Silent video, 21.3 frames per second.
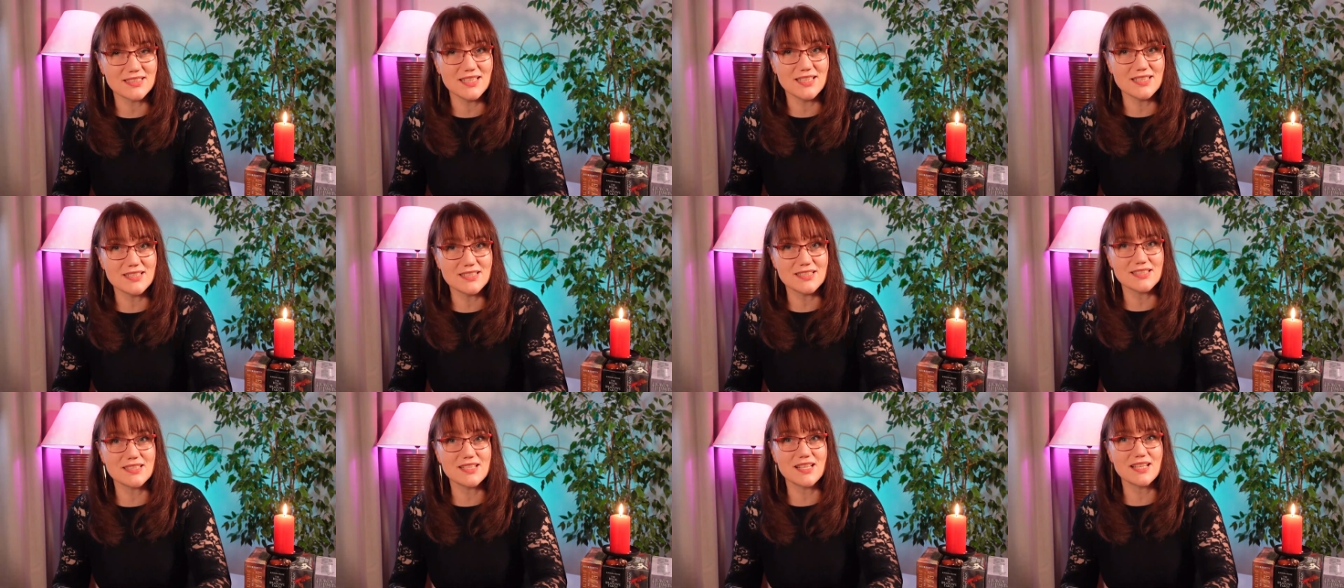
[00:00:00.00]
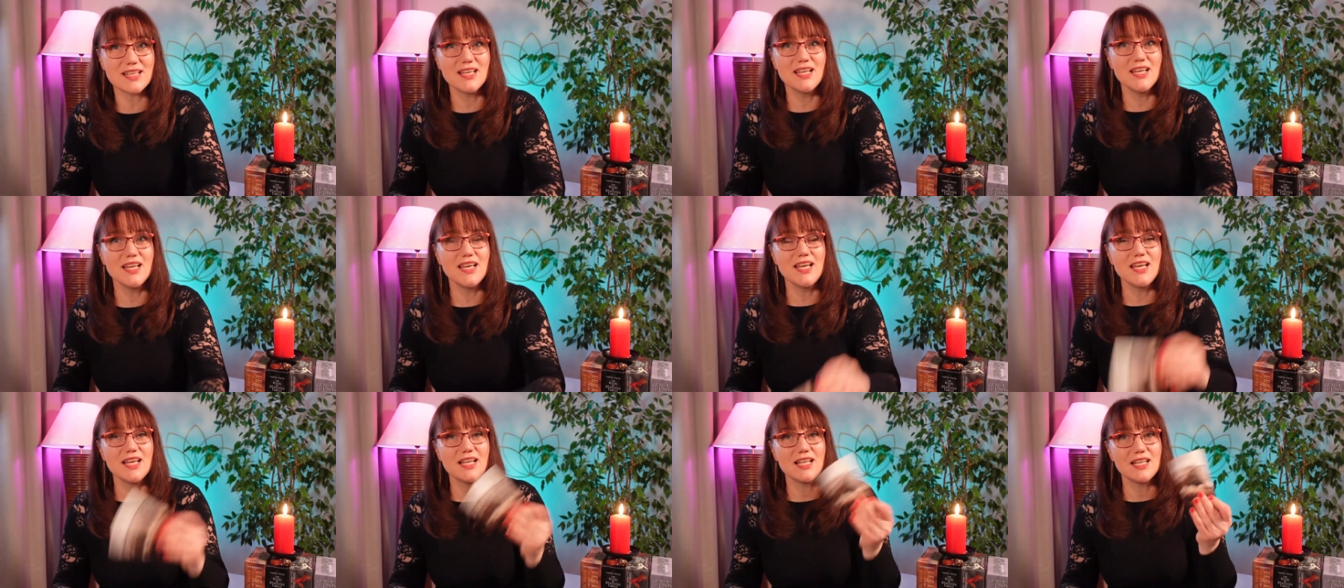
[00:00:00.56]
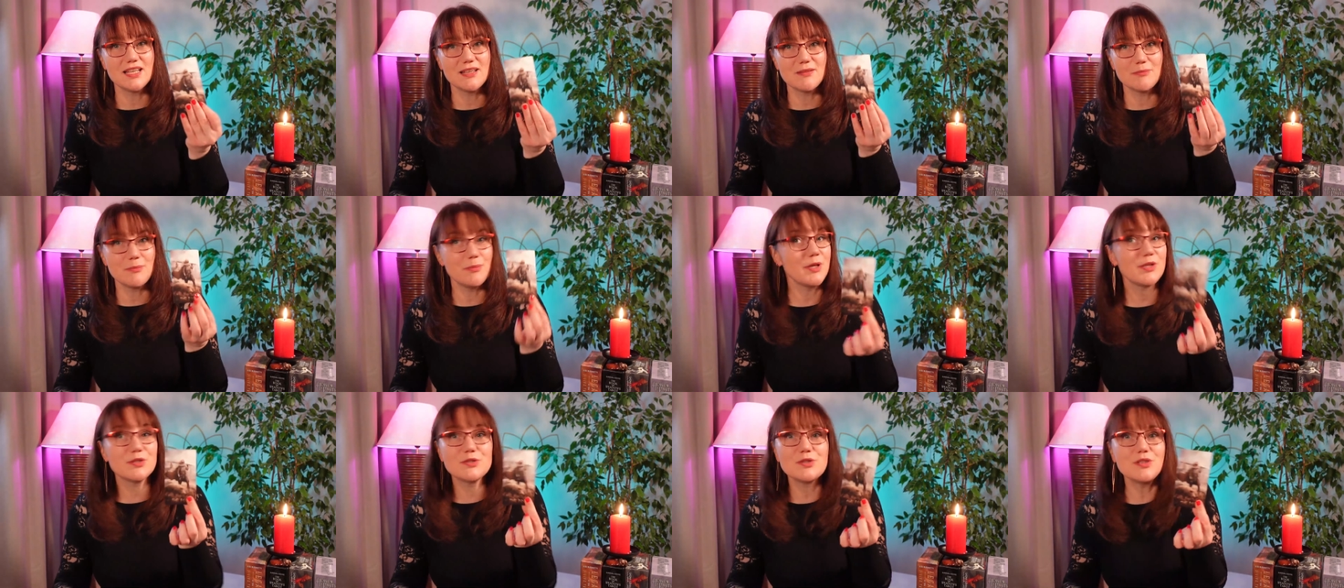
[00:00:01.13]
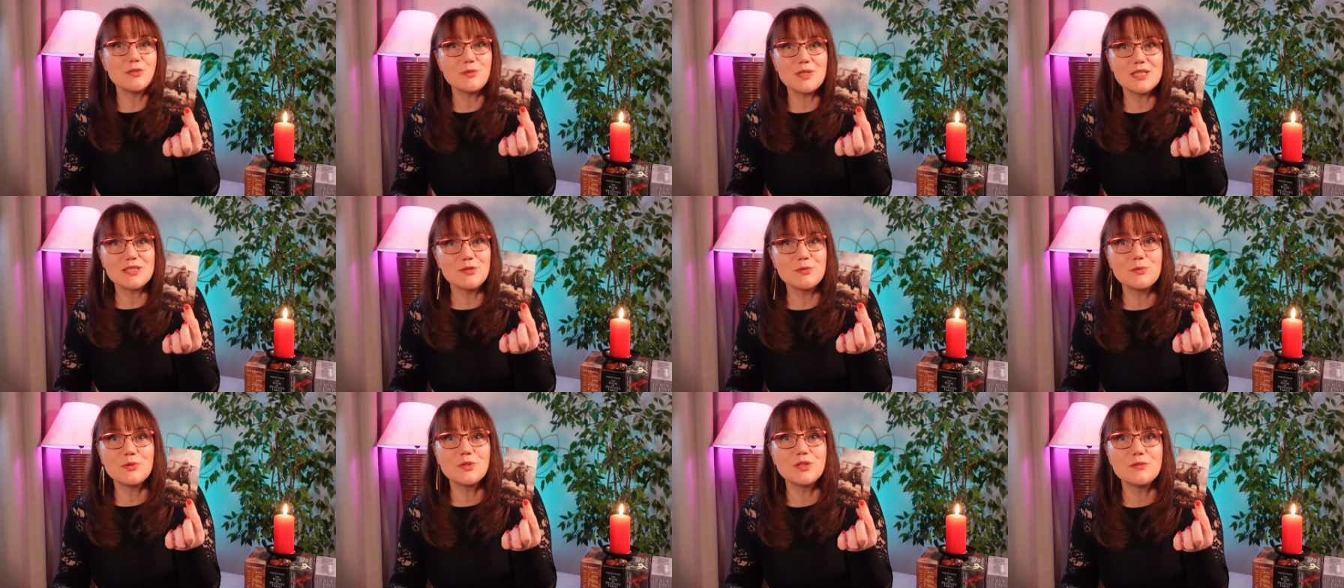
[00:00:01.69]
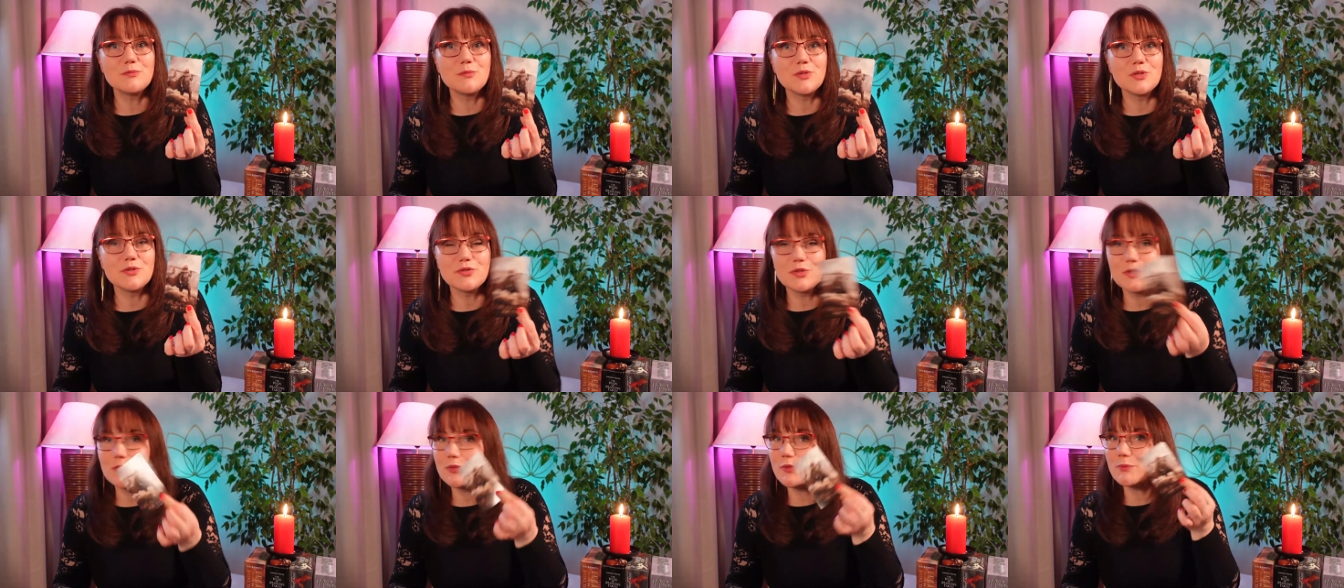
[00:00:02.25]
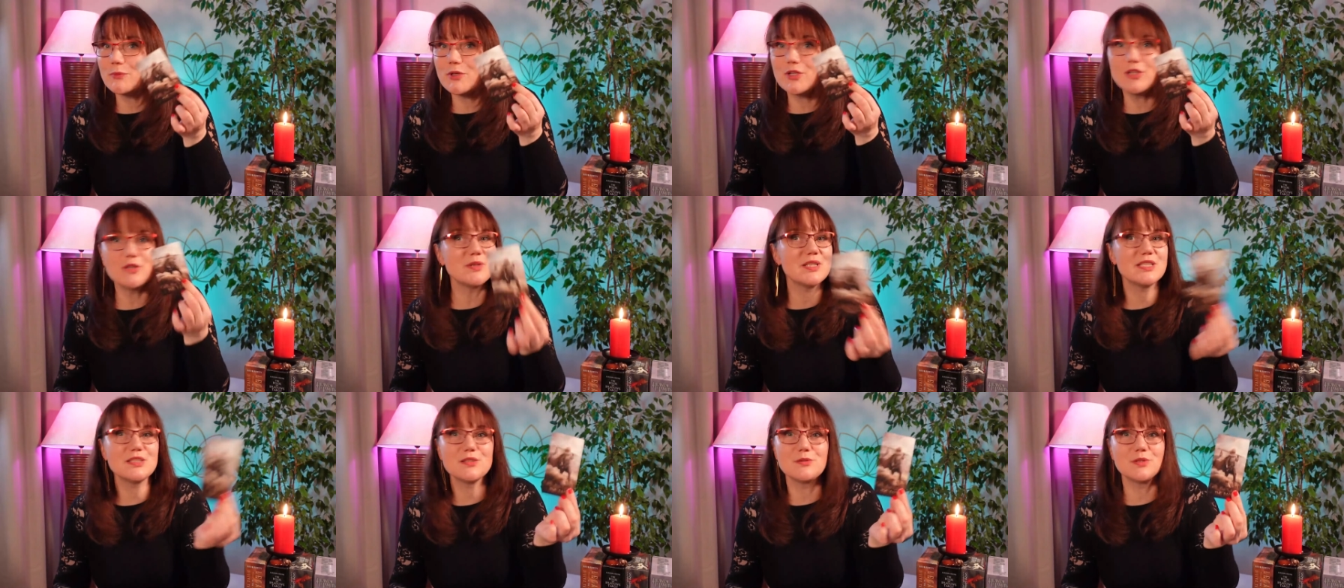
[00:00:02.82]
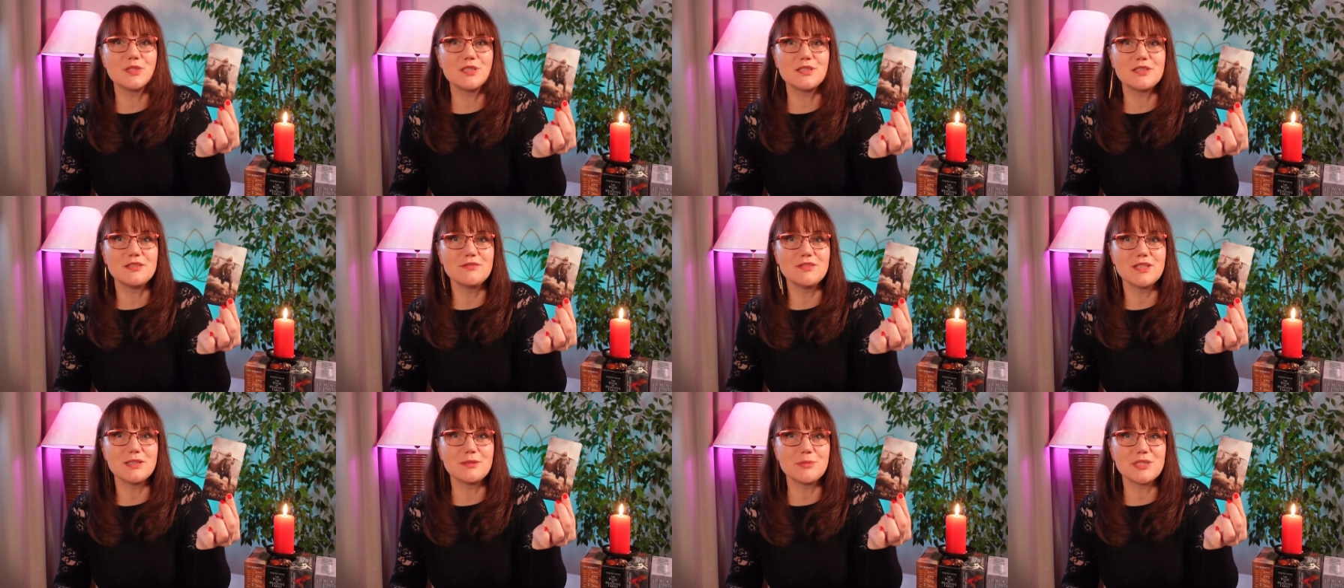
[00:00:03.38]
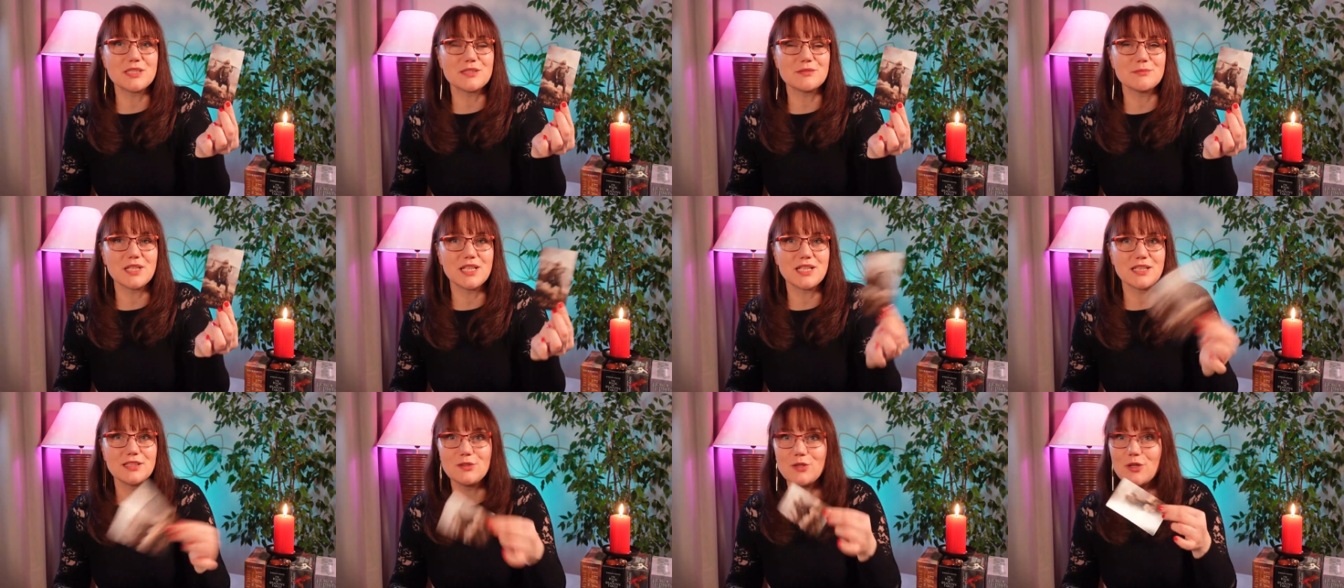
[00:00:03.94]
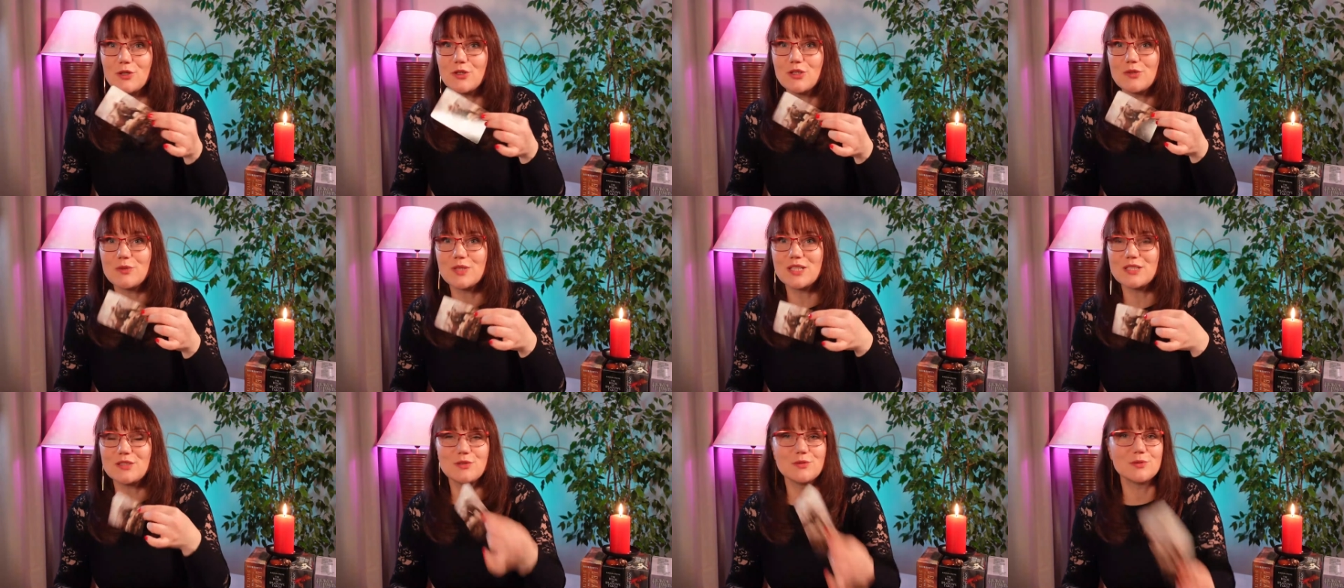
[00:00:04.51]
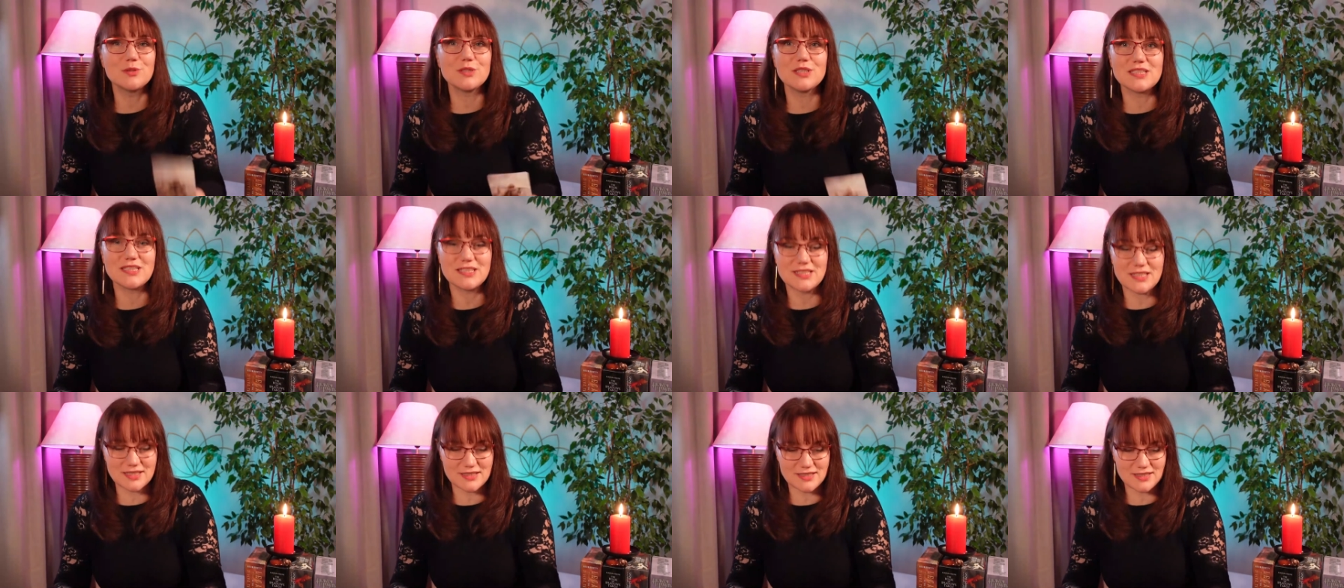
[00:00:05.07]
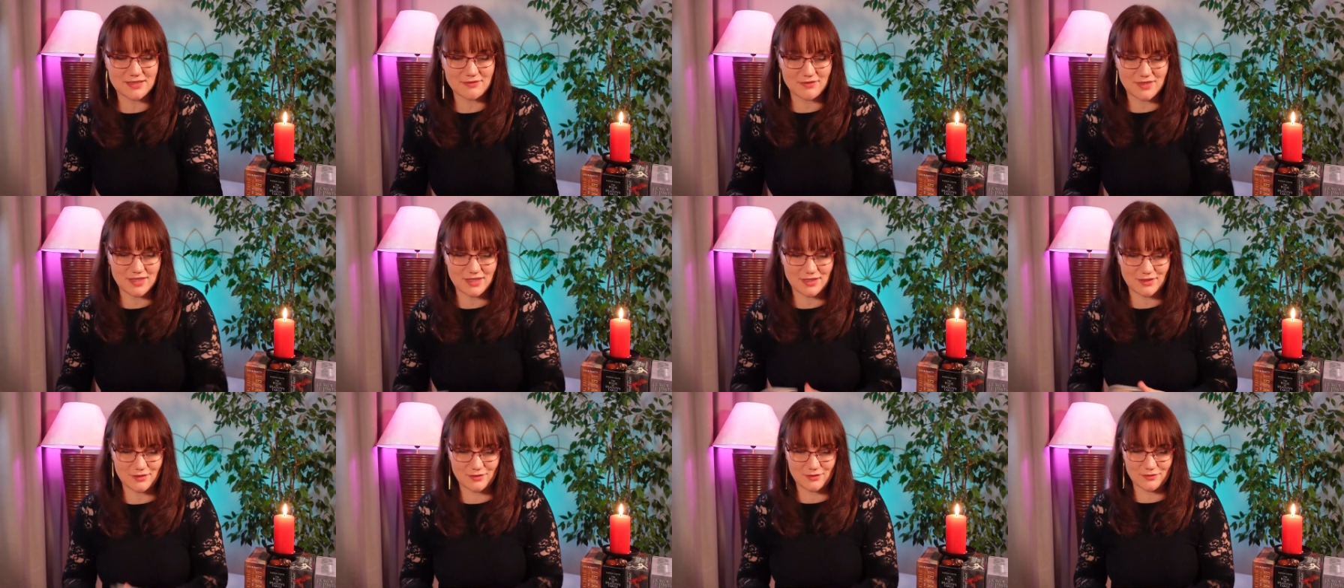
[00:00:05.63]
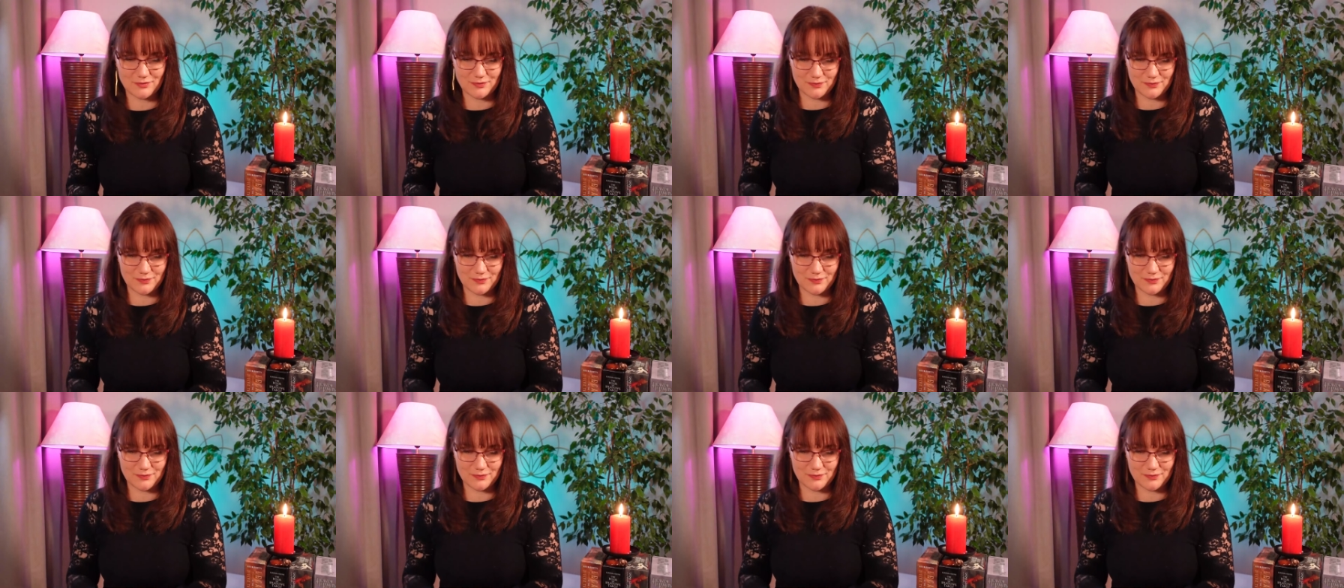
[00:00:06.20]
Yes, it's like, because otherwise you wouldn't move. Otherwise you wouldn't leave that person behind you. Otherwise you wouldn't start something new.